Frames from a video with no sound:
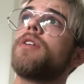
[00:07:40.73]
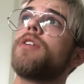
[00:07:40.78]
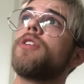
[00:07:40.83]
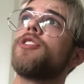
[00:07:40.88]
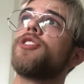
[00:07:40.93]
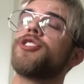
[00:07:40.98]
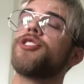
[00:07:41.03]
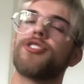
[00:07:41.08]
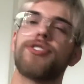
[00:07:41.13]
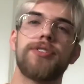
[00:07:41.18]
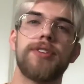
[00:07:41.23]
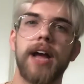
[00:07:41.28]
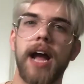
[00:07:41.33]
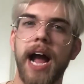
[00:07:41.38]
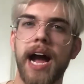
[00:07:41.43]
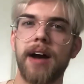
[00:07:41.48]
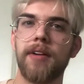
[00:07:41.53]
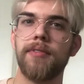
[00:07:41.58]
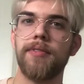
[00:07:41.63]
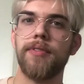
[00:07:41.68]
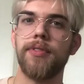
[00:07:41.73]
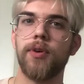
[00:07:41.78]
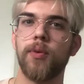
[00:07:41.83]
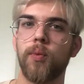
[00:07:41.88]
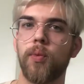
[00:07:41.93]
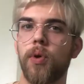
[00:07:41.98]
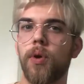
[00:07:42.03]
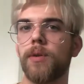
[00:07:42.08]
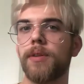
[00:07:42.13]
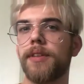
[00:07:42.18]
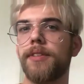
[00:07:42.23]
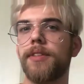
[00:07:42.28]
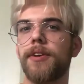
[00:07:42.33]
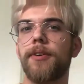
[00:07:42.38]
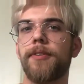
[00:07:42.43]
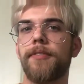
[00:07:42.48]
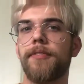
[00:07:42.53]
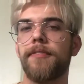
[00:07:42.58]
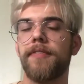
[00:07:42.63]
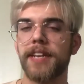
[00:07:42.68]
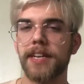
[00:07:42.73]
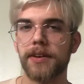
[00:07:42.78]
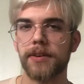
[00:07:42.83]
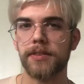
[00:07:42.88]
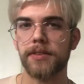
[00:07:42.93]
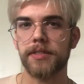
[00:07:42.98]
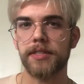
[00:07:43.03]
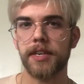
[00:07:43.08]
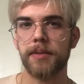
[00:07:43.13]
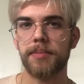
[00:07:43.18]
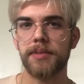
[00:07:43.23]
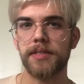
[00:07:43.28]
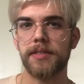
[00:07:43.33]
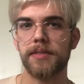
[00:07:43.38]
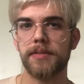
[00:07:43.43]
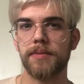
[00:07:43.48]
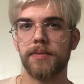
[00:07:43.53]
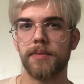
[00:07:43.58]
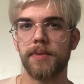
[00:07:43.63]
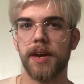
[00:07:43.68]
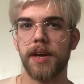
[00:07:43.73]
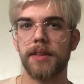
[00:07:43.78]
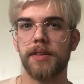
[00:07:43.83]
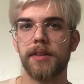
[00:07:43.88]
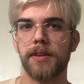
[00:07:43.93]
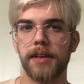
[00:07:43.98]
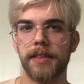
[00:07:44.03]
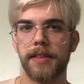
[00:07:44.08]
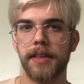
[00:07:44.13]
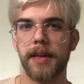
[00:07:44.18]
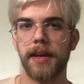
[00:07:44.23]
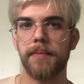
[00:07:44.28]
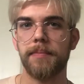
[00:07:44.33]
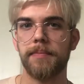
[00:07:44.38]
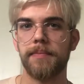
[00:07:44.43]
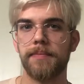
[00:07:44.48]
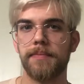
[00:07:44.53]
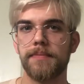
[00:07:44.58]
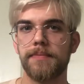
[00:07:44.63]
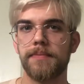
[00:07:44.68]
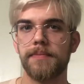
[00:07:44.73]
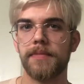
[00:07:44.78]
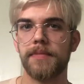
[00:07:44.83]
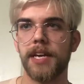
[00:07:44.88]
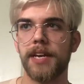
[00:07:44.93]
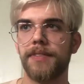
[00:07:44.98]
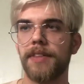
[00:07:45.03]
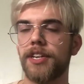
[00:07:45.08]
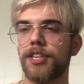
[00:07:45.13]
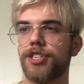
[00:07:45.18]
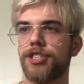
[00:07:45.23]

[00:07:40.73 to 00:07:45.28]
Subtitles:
should have the world at their fingertips when I look at them, and